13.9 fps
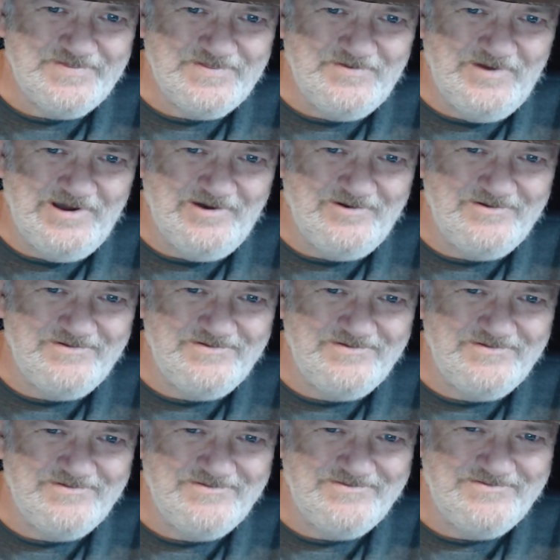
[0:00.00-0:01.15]
Wow.
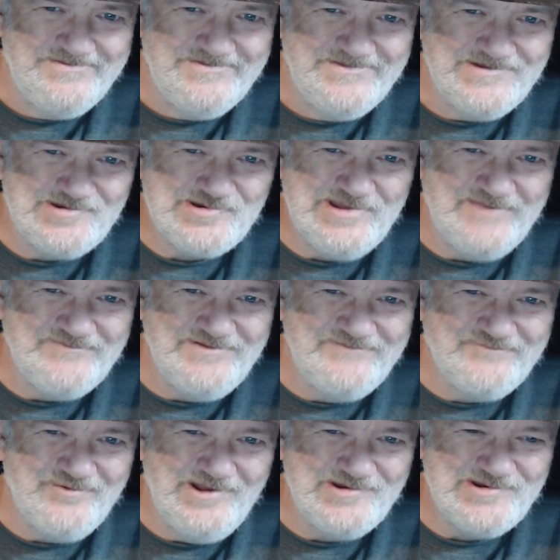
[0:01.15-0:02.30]
Stephanie
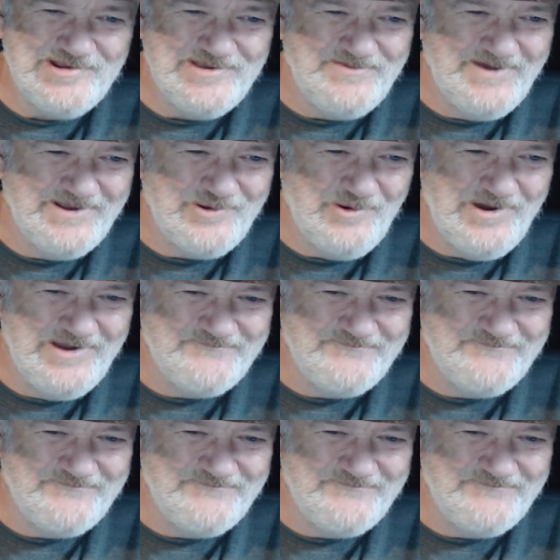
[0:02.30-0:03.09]
Ferrante, my quiet